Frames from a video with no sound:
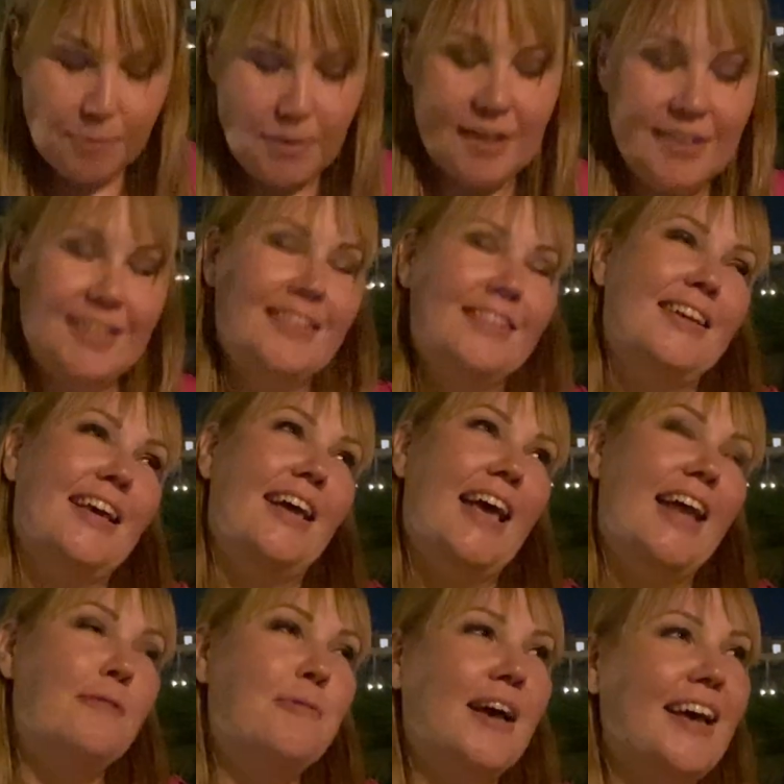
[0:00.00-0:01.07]
But
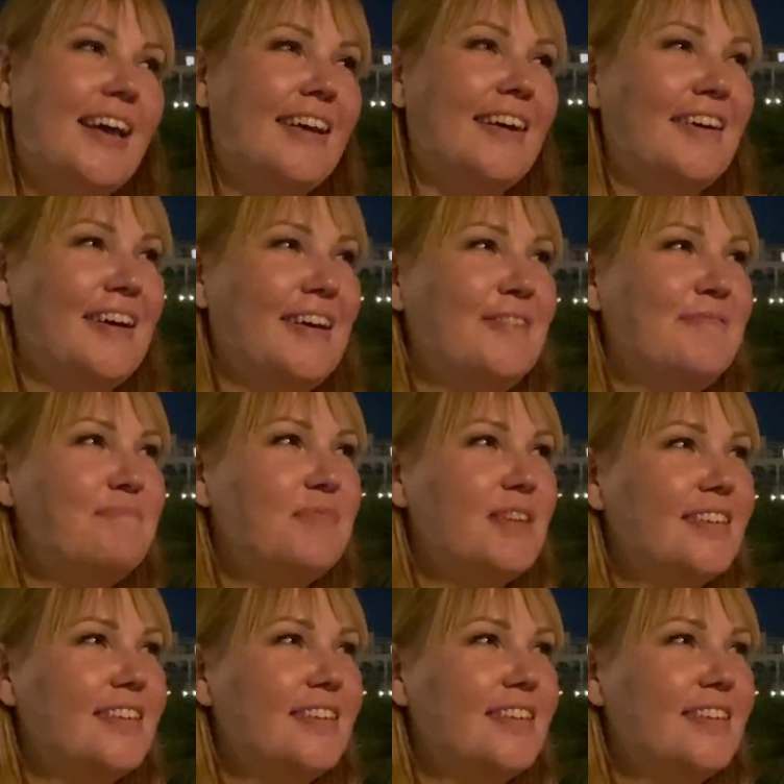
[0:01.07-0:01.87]
anyway, I